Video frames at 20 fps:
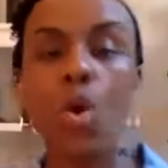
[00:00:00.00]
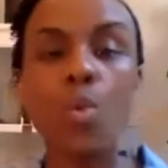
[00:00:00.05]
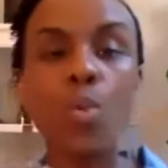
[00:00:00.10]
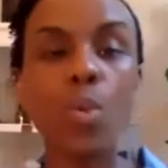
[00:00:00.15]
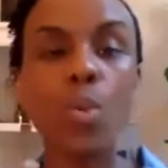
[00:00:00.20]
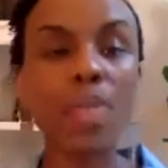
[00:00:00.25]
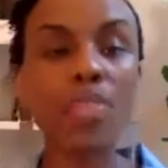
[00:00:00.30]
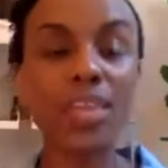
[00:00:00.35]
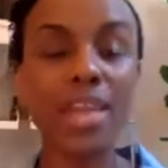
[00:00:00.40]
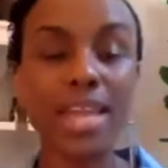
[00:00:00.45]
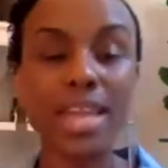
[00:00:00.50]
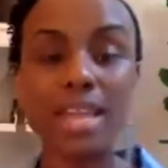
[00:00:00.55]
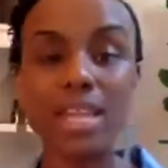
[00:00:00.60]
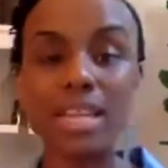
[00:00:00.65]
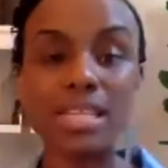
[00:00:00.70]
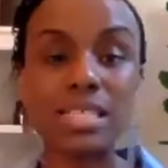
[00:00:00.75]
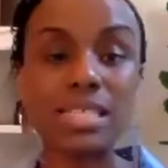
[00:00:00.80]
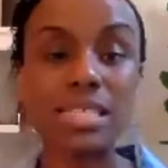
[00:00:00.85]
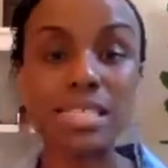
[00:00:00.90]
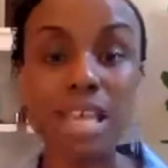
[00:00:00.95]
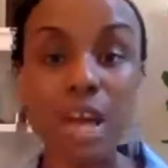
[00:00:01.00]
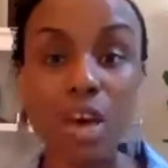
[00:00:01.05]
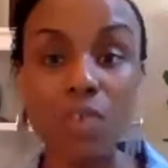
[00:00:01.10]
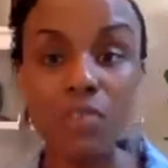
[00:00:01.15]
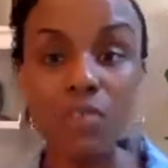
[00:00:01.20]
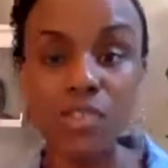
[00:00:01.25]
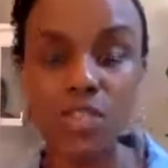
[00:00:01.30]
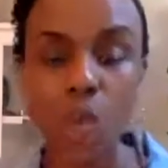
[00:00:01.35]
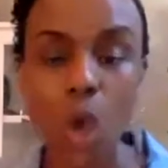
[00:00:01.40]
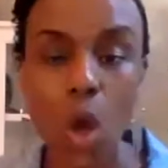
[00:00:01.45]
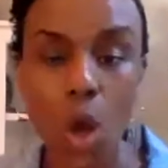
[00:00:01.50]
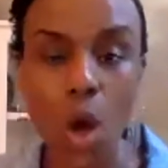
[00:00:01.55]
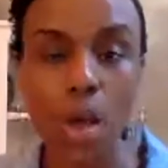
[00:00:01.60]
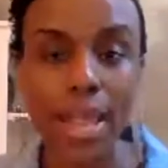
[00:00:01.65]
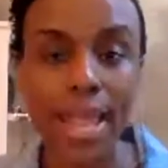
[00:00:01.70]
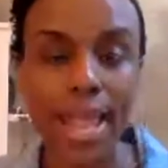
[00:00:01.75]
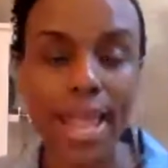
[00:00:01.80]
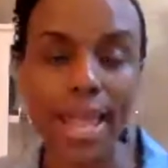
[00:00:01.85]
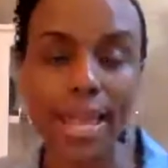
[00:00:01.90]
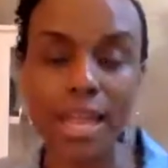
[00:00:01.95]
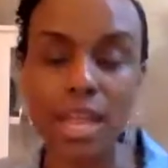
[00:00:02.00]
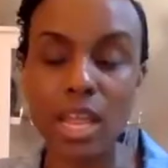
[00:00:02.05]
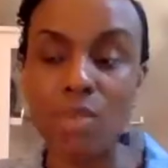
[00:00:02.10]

whether it is self-talk and